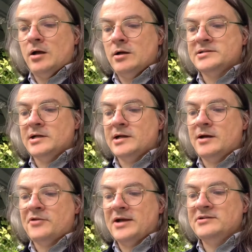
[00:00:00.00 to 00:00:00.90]
Circa
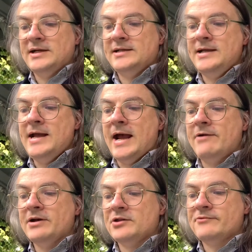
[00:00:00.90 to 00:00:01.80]
1000 AD,
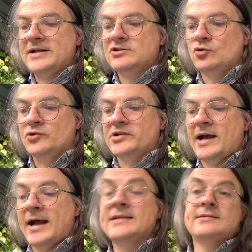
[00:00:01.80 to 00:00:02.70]
Eric the Red's daughter
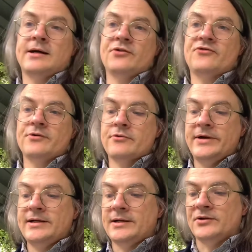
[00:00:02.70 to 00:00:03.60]
heads south from
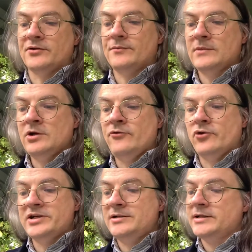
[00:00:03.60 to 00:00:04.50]
Greenland.
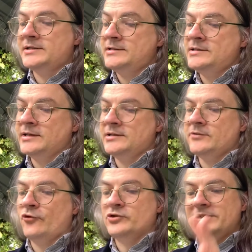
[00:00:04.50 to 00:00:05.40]

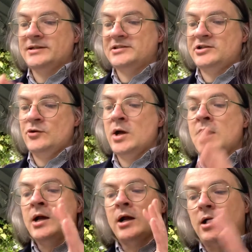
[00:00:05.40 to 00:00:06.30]
1492,
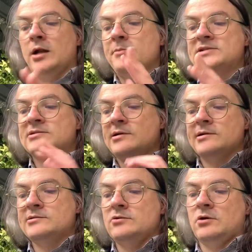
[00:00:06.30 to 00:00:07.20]
Columbus
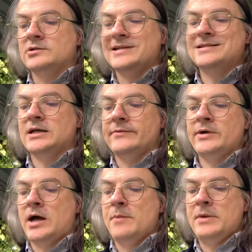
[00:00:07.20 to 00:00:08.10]
does not discover
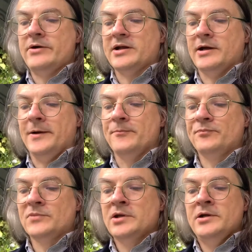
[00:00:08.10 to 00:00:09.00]
America.
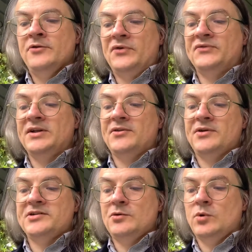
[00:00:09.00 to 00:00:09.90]

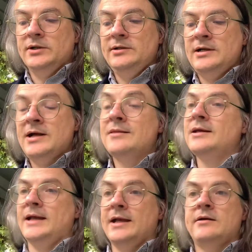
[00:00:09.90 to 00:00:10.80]
1531, the
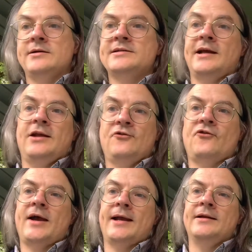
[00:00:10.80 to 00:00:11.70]
Incas
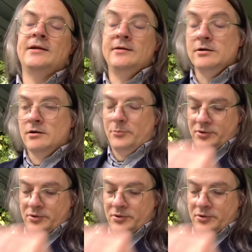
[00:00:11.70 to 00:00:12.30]
invade Europe.